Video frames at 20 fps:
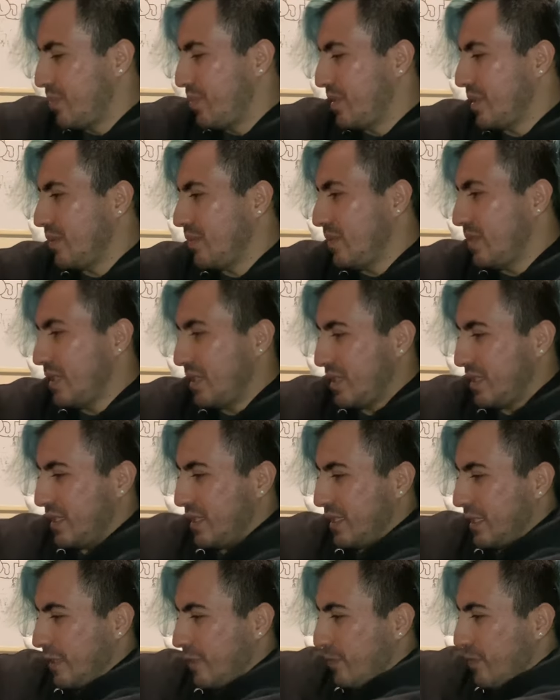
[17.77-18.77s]
been a minute
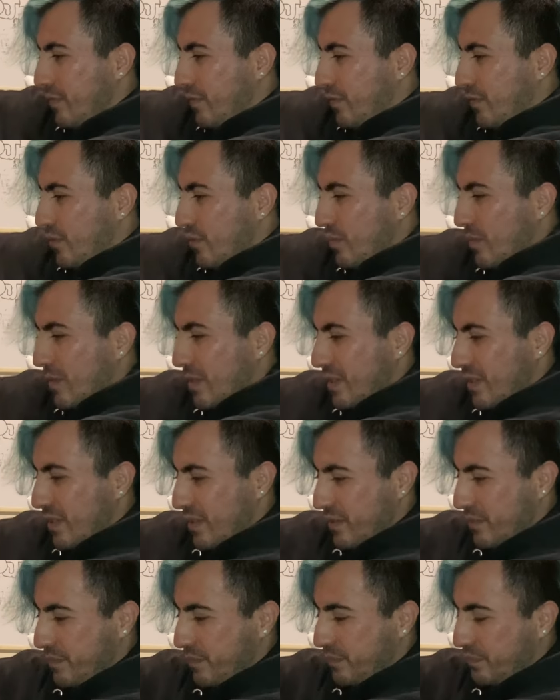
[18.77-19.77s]
since I've been
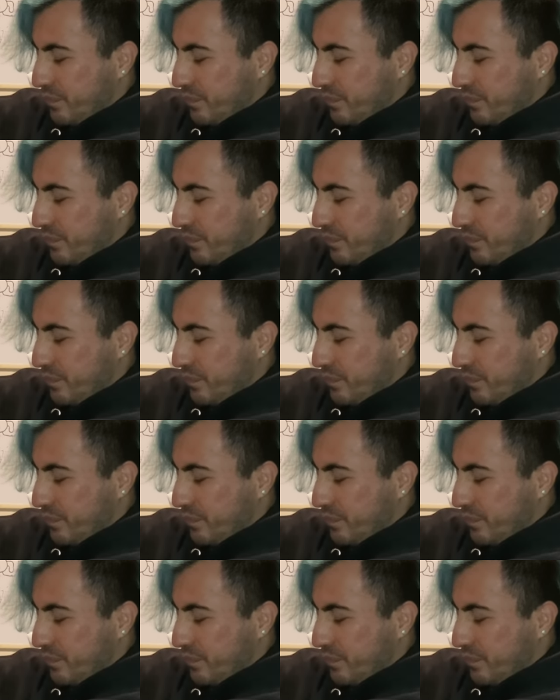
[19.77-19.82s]
filming.